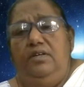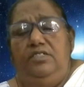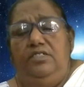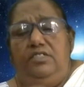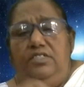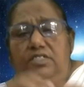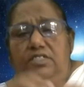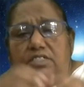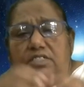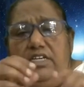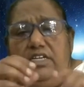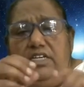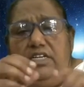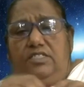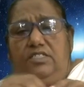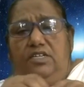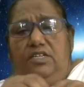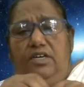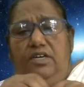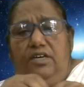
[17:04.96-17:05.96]
she
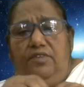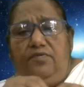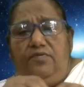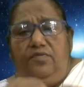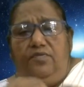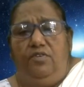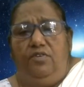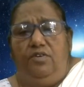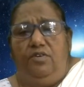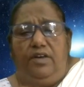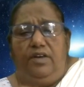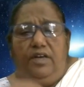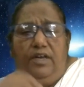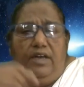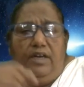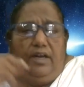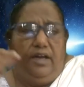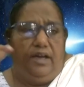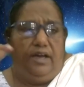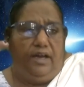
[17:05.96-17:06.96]
takes the hay fork
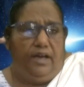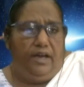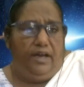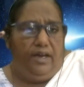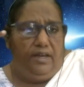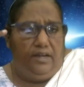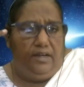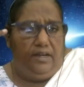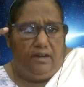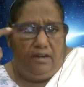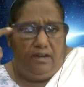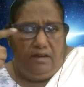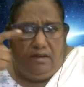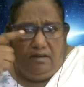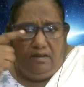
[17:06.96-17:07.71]
and